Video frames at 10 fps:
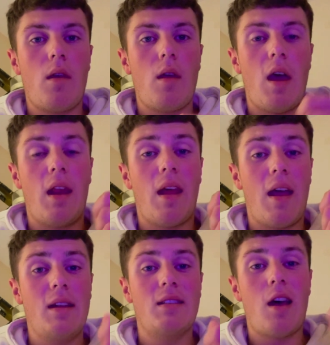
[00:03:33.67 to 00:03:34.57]
and that
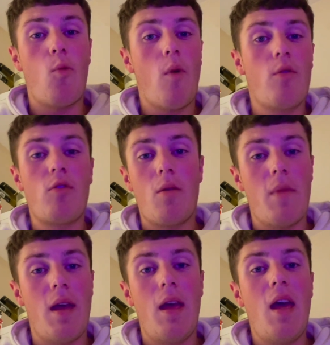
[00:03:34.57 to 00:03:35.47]
is I won't
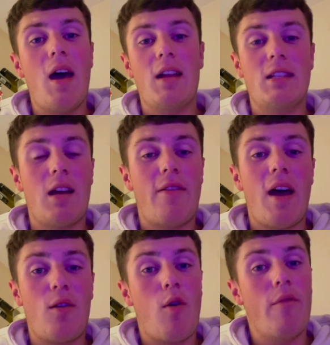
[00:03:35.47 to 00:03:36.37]
commit until I've had
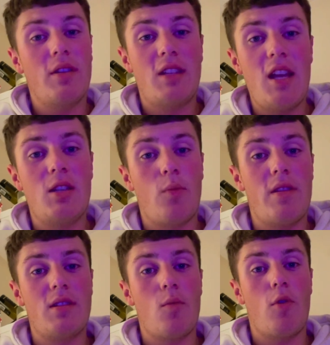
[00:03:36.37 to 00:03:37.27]
a conversation with
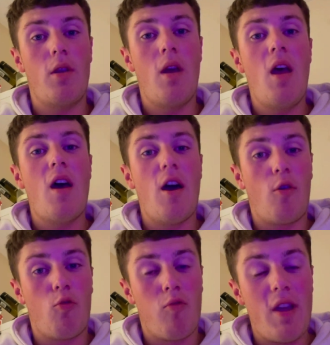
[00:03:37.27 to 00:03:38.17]
someone
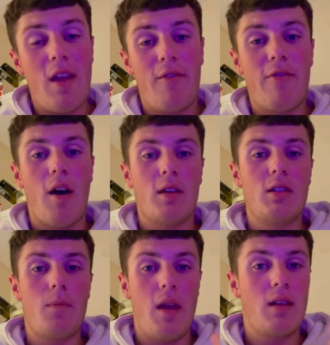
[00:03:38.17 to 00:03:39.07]
agreeing for us
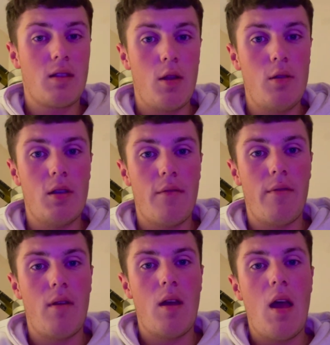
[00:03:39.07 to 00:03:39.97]
to be exclusive.
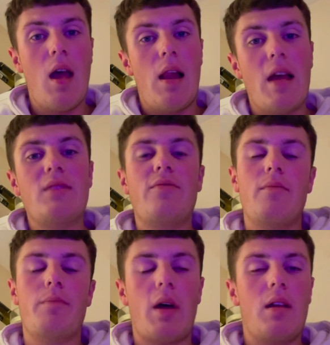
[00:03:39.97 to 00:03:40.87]
Let's
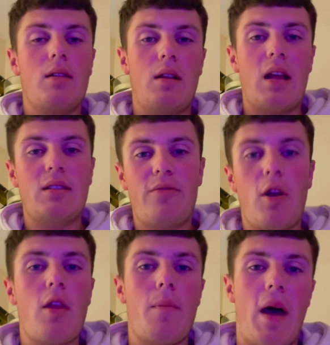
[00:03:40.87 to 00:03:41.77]

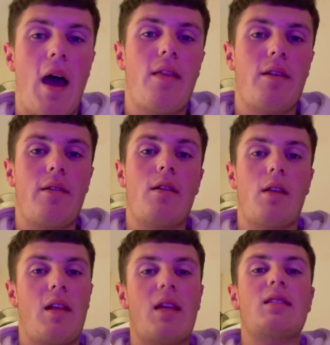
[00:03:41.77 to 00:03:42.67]
follow the path.
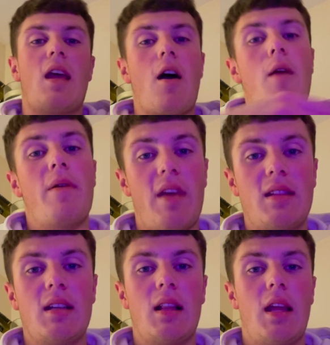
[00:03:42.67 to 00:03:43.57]
Like, let's say
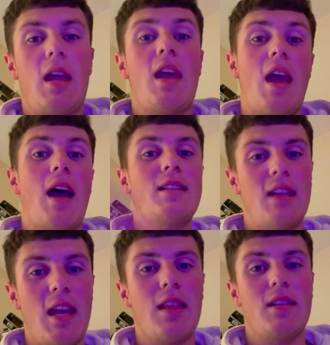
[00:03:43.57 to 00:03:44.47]
hypothetically he had
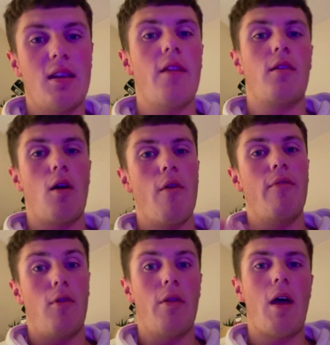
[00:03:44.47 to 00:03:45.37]
taken this other girl
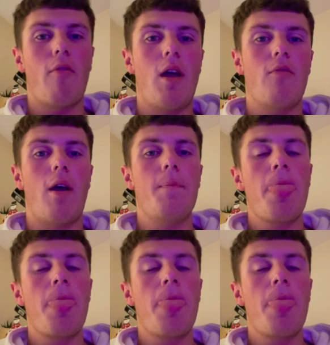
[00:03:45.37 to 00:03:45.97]
for that ride, right?